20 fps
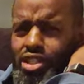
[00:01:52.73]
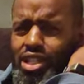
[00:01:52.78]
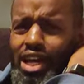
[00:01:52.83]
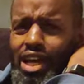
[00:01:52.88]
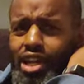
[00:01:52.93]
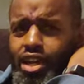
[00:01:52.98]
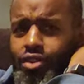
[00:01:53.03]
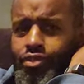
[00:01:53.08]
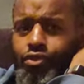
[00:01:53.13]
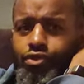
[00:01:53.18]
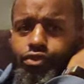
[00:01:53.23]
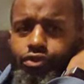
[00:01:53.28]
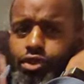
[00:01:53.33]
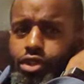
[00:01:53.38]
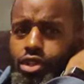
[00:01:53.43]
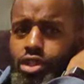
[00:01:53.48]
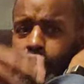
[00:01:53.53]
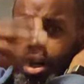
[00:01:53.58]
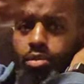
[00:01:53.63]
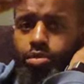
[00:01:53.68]
Like, if, for
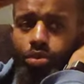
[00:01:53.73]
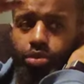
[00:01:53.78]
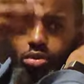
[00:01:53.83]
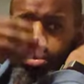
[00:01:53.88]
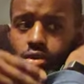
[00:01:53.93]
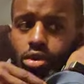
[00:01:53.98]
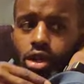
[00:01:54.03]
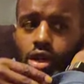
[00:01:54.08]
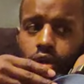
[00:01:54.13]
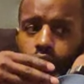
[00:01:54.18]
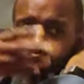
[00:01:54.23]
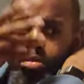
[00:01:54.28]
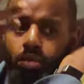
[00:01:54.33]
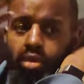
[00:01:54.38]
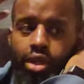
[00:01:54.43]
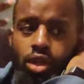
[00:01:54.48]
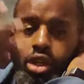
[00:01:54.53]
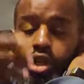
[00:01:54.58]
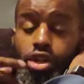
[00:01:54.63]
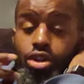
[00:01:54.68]
example,
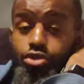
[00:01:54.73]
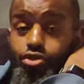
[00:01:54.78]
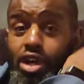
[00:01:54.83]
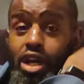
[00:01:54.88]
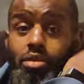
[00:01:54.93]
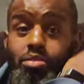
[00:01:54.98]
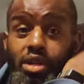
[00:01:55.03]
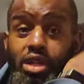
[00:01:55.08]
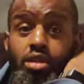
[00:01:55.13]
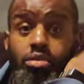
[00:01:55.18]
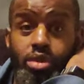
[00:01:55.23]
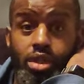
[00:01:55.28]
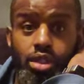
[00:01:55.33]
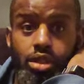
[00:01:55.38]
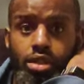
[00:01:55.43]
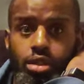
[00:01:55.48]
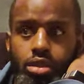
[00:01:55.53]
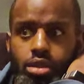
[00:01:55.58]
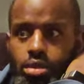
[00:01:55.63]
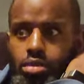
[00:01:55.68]
crack
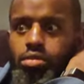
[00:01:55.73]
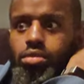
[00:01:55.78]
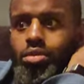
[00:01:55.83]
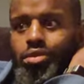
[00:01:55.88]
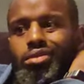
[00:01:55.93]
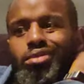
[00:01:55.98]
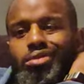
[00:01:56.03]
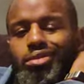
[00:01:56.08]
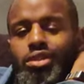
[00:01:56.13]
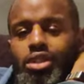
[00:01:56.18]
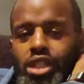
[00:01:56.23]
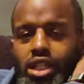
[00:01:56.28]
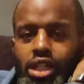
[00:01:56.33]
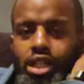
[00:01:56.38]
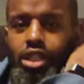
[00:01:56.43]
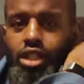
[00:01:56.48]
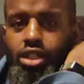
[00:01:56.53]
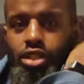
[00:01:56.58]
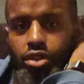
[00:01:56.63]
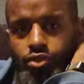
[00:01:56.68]
babies,
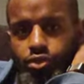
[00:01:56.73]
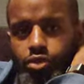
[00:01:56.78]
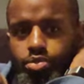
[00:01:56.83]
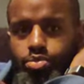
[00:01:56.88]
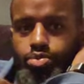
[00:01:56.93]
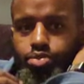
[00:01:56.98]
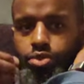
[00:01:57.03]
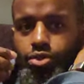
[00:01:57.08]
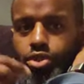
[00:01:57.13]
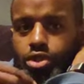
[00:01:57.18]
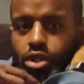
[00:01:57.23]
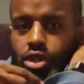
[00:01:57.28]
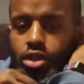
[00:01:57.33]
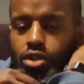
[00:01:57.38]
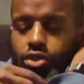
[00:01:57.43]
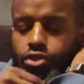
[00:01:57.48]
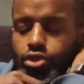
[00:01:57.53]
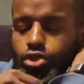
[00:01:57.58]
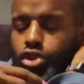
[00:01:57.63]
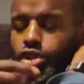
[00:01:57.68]
clearly you've
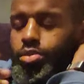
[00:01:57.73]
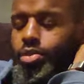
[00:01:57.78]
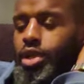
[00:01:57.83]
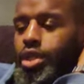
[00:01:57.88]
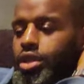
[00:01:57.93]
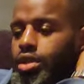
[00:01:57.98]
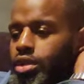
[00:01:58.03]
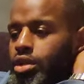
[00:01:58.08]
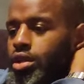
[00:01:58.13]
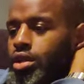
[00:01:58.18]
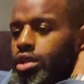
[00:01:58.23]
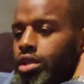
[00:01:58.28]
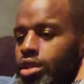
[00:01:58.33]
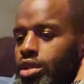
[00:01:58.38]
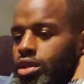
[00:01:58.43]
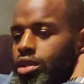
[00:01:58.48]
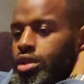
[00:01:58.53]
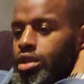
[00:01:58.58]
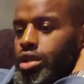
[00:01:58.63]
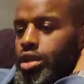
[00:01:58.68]
already been
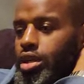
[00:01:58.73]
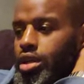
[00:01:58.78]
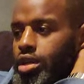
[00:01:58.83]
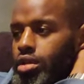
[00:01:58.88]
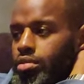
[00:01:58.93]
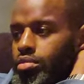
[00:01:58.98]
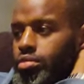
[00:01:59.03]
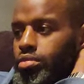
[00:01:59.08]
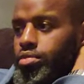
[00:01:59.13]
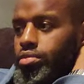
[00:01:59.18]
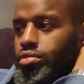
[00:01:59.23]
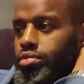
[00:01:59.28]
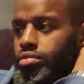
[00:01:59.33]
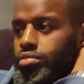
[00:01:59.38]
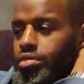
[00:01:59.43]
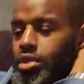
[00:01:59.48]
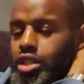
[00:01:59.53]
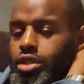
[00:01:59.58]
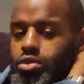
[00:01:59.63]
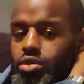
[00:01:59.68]

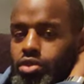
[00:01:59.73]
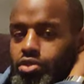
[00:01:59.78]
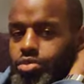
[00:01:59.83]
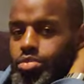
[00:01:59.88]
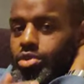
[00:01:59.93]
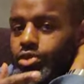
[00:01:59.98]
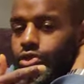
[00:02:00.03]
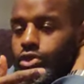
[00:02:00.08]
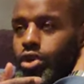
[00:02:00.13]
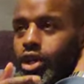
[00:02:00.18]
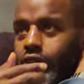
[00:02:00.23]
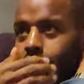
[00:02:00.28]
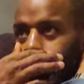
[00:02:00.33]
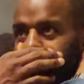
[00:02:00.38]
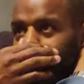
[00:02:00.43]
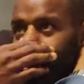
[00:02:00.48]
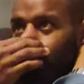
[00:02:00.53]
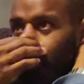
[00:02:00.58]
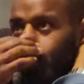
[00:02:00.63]
messed with beforehand.